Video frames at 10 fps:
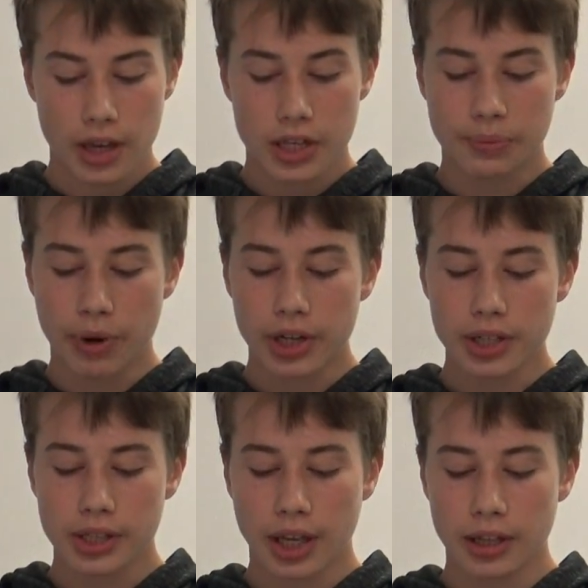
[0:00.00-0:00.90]

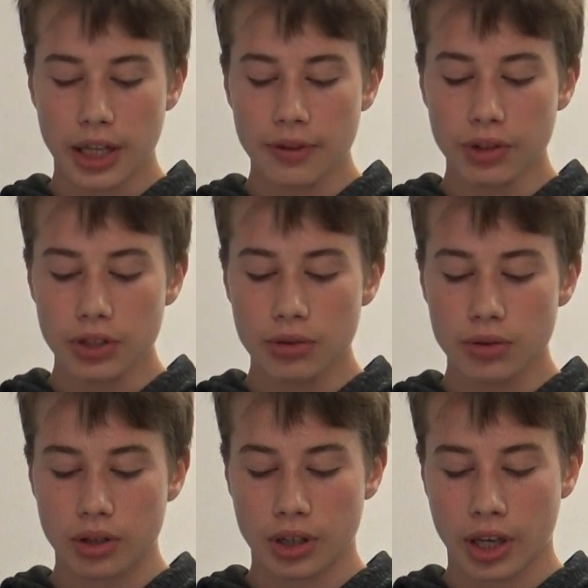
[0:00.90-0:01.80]
Spiders can even
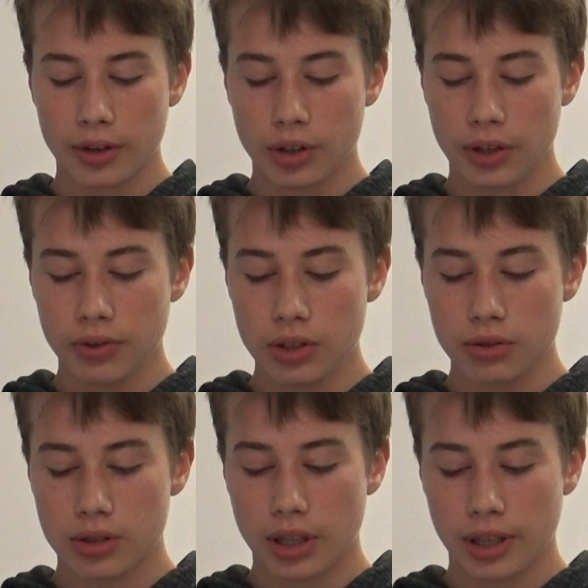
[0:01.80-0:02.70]

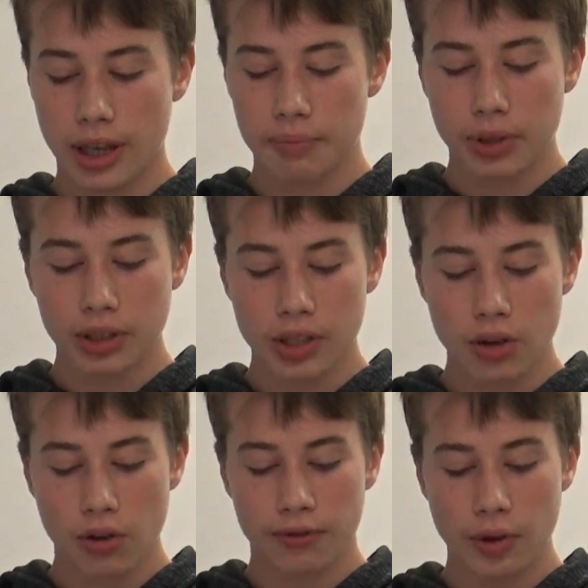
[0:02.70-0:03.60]
use the ability
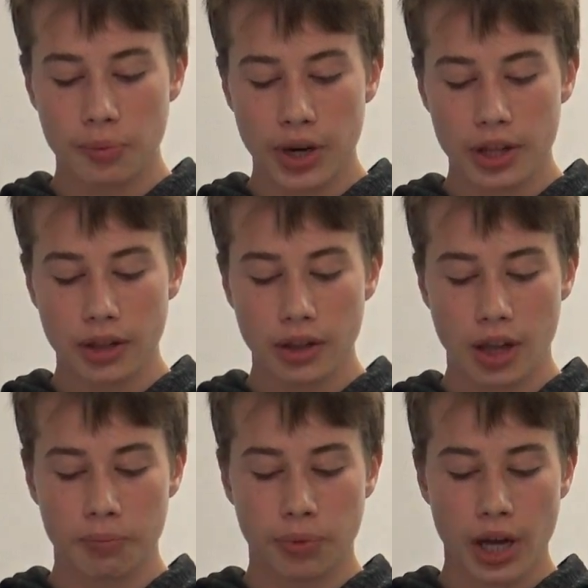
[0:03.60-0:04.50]
of vibrating
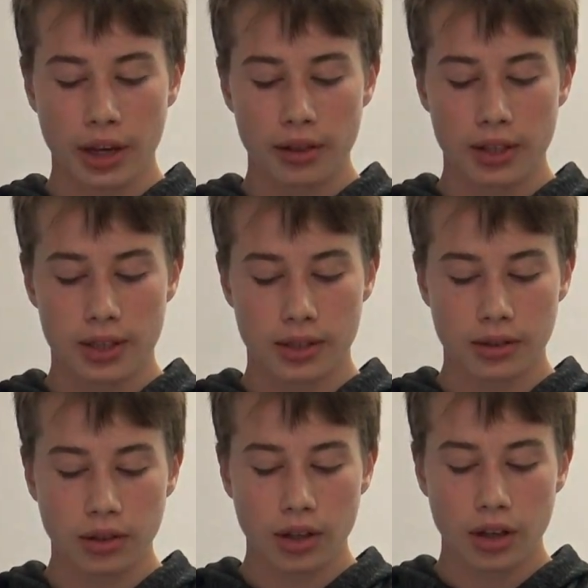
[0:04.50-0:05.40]
and plucking the
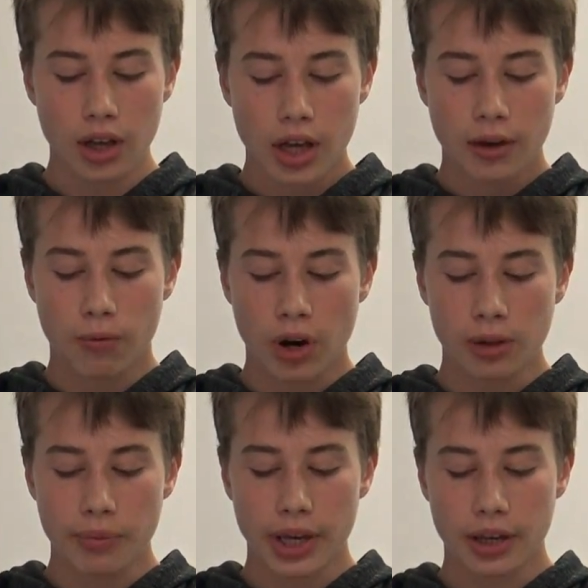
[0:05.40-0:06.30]
silk while
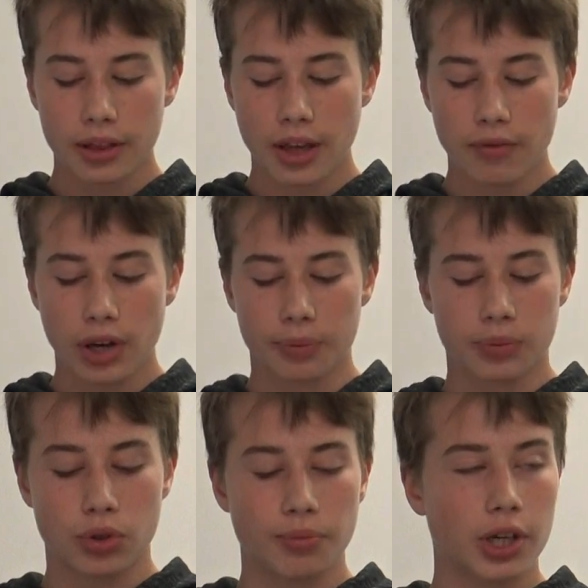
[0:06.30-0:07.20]
making the web
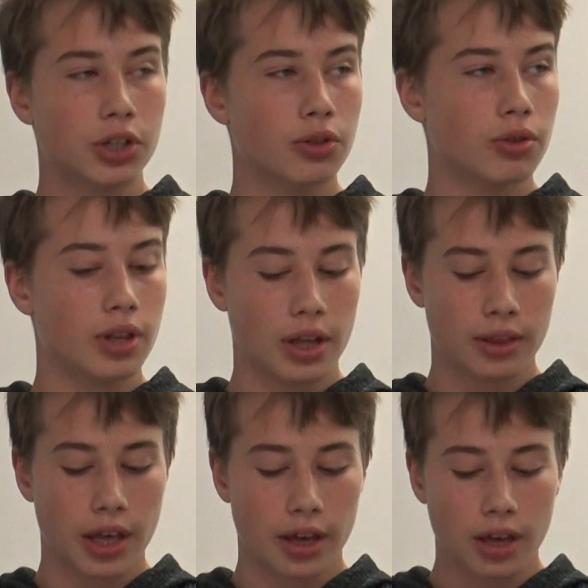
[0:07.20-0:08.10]
to make sure that
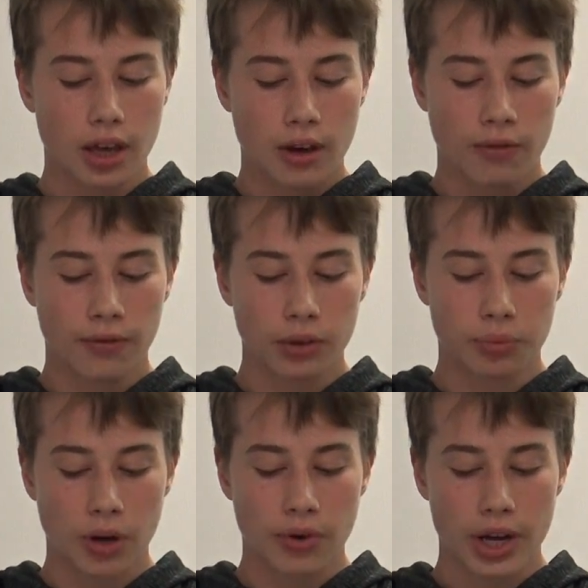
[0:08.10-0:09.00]
they will
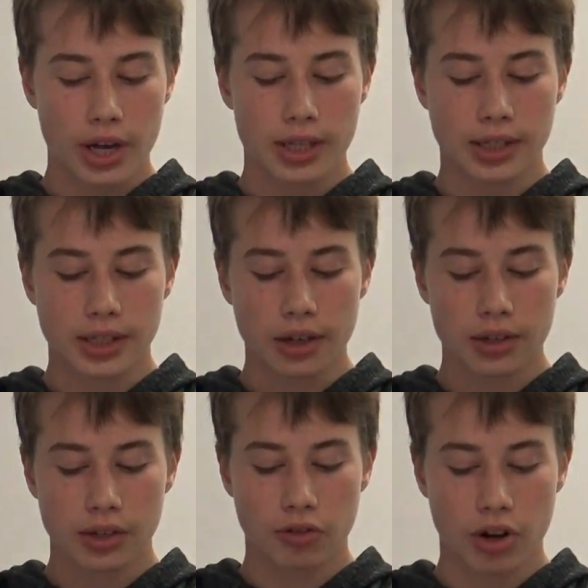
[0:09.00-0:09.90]
provide a
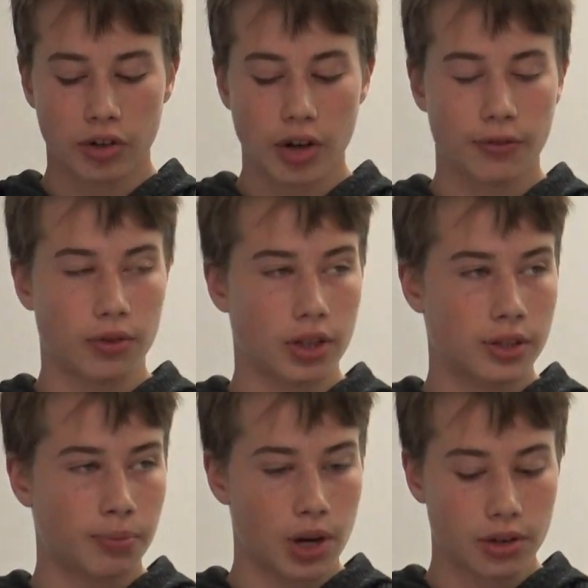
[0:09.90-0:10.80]
sensor array for the
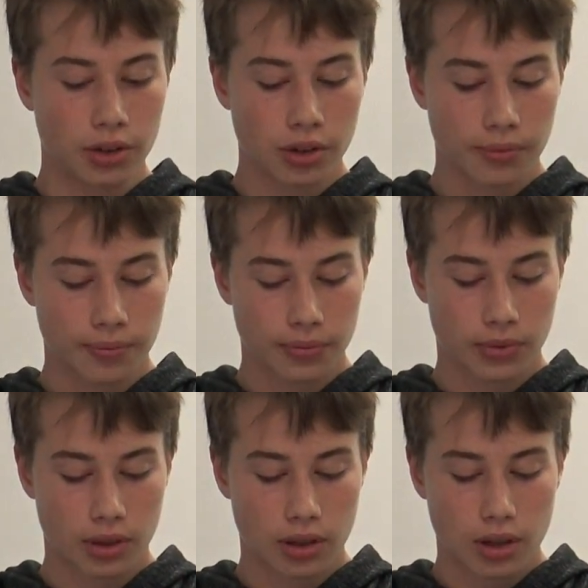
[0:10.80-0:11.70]
spider.
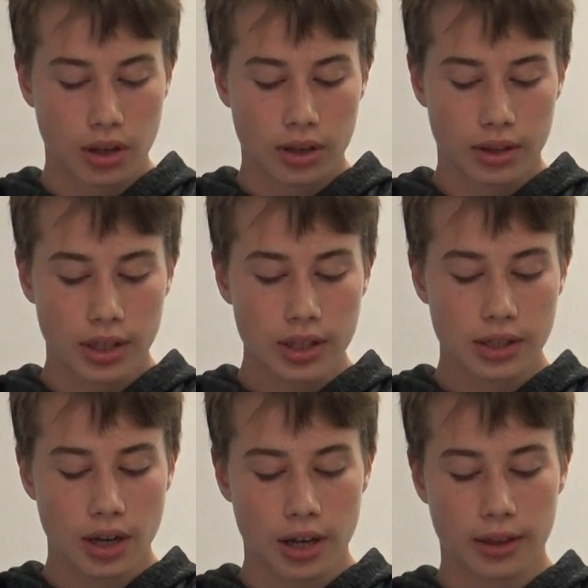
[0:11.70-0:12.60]

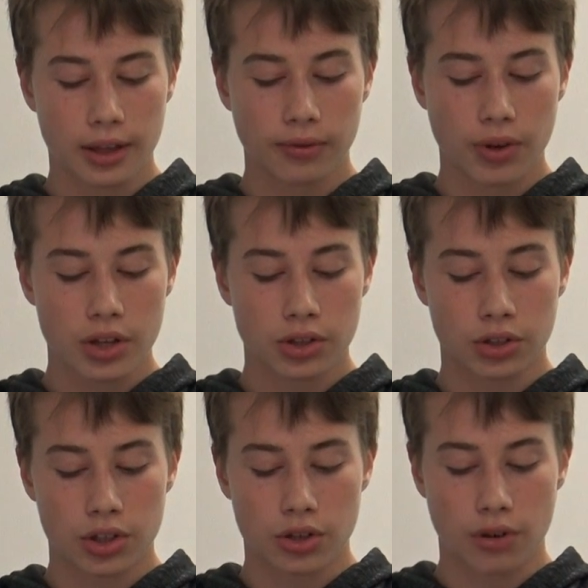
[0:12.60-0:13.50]
These are the
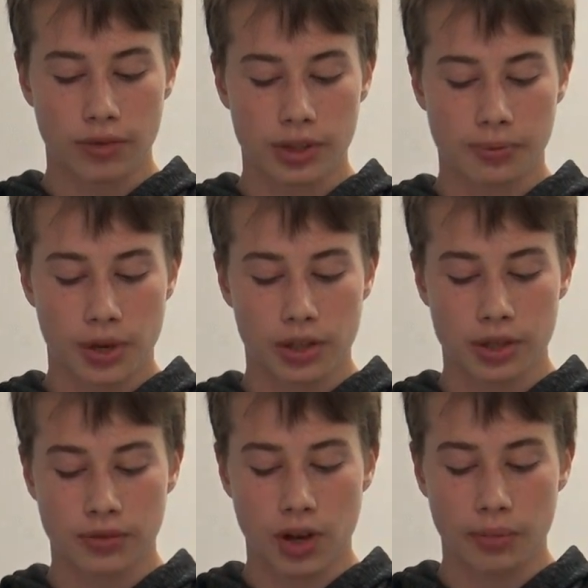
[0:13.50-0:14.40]
advantages of the
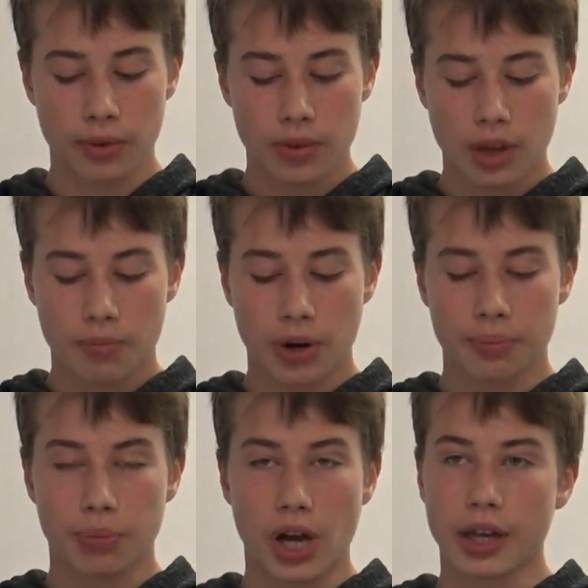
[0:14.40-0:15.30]
spider's web,
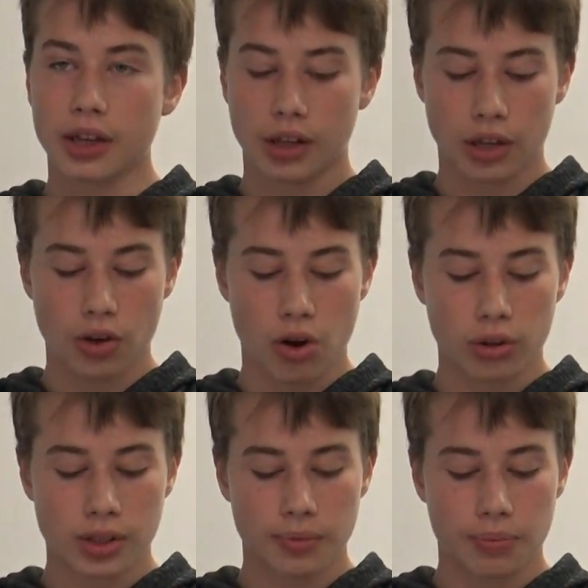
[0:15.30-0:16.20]
but plucking can
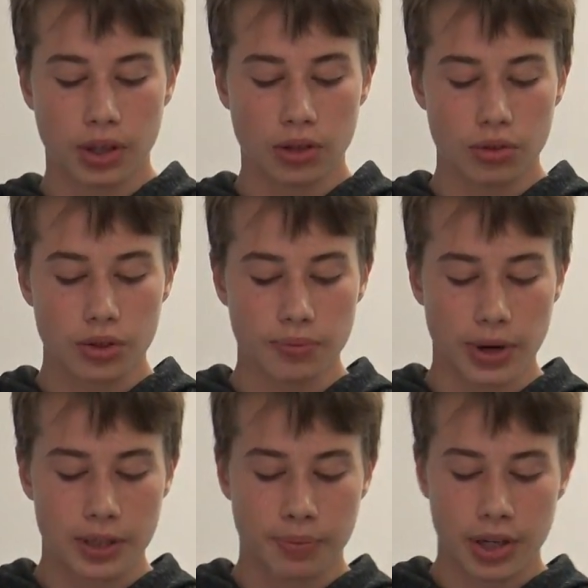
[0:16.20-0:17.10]
also be used
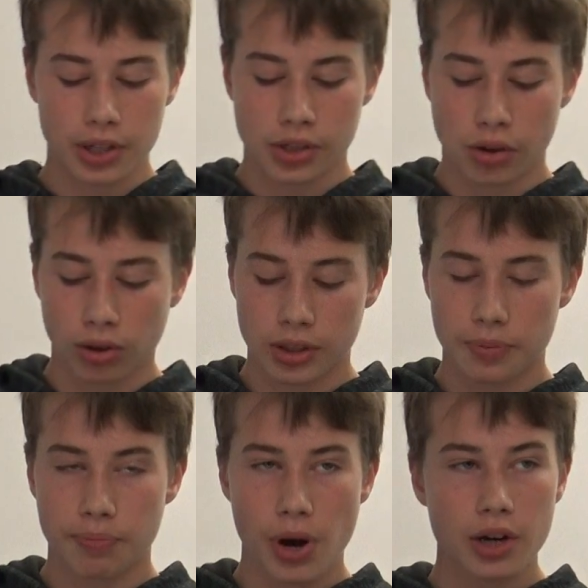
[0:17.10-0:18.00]
by spiders called
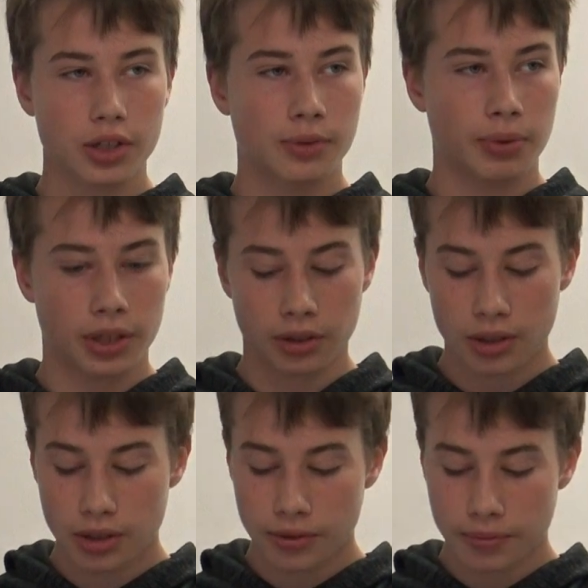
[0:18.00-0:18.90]
pirate spiders,